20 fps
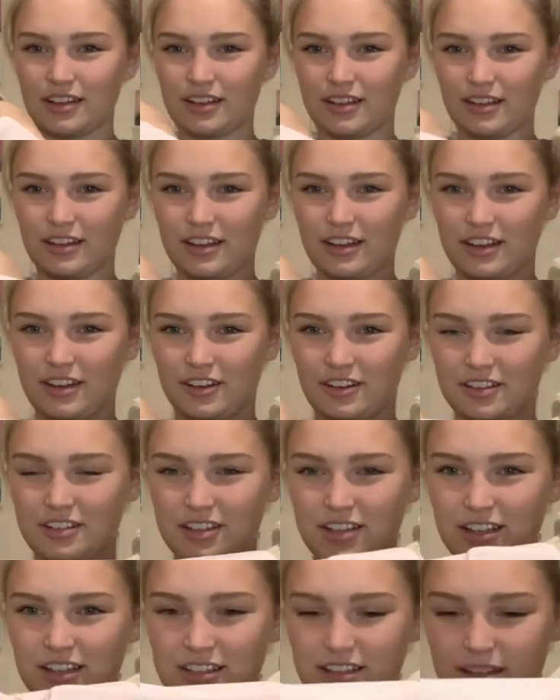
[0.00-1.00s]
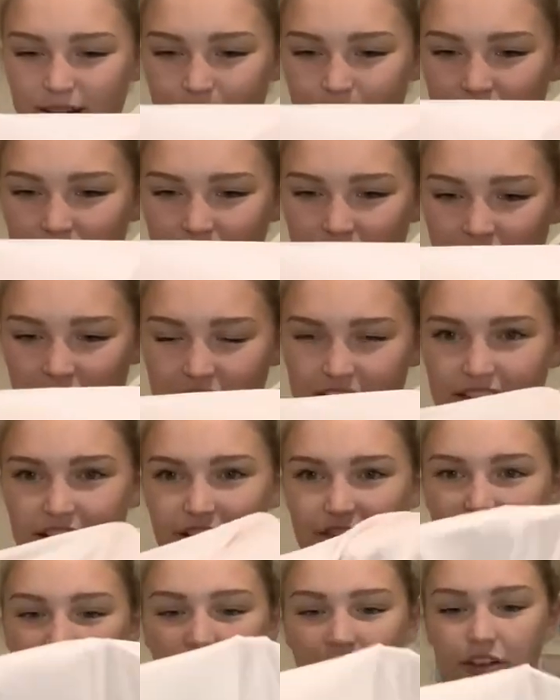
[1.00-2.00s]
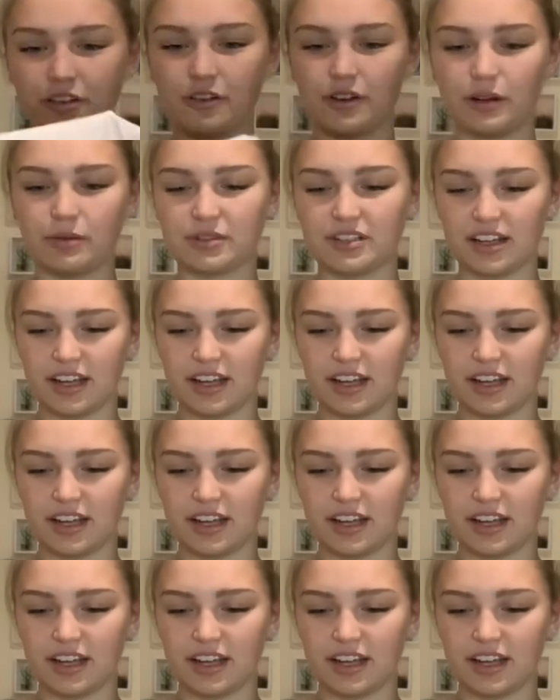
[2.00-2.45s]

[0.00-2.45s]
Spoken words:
It looks like it's gonna be very see-through. I thought it was